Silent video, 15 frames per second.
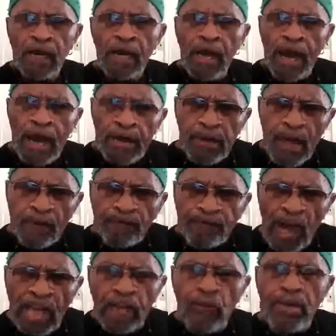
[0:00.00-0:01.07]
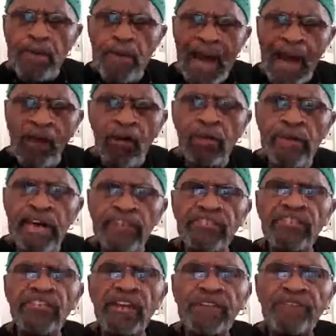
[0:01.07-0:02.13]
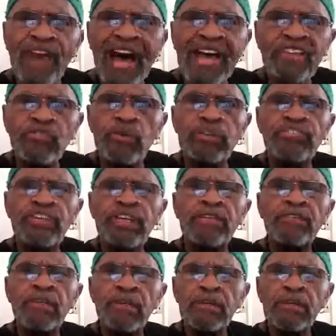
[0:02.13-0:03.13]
And following Malcolm X's advice, which says,